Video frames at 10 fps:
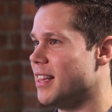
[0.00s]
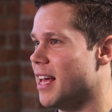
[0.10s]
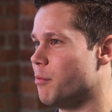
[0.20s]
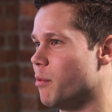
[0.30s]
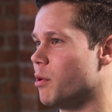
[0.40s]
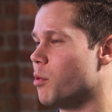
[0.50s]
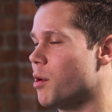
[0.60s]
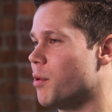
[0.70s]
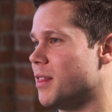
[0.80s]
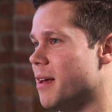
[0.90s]
And then we would
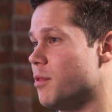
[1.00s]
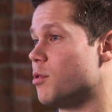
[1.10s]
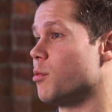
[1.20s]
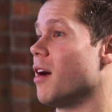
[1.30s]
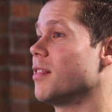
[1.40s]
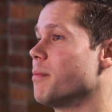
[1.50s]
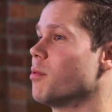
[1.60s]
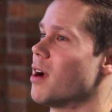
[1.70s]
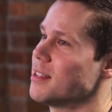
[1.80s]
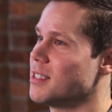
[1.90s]
work with them throughout the
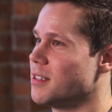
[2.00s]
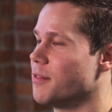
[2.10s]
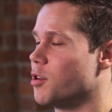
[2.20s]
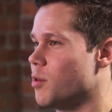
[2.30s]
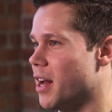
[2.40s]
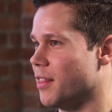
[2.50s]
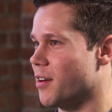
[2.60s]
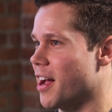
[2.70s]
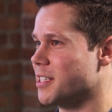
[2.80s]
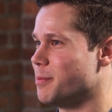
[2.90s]
process of creating
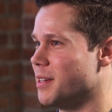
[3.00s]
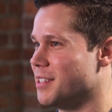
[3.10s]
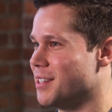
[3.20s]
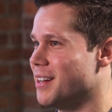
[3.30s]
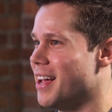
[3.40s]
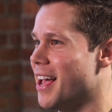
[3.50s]
their expedition.